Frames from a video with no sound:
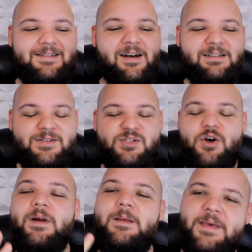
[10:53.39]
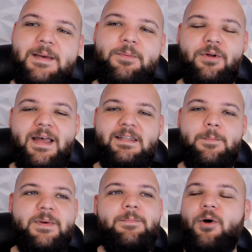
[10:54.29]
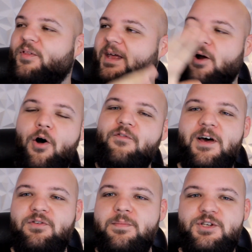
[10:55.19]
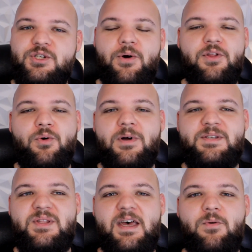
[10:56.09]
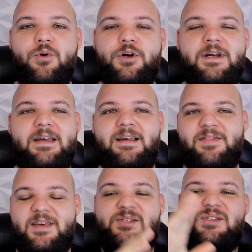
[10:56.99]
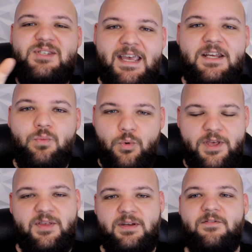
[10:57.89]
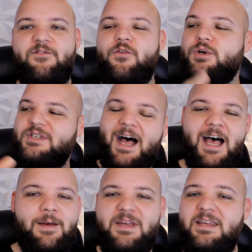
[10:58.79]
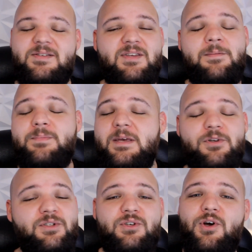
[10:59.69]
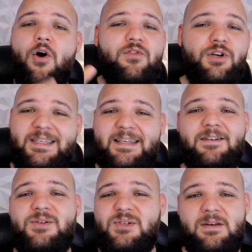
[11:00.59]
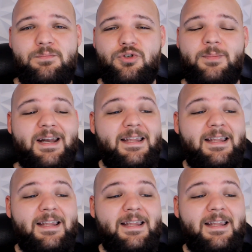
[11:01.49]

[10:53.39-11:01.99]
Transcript: talked to so many people, and the people that all found remission are the ones that they stayed with it for time. Some people it took over a year to see improvement,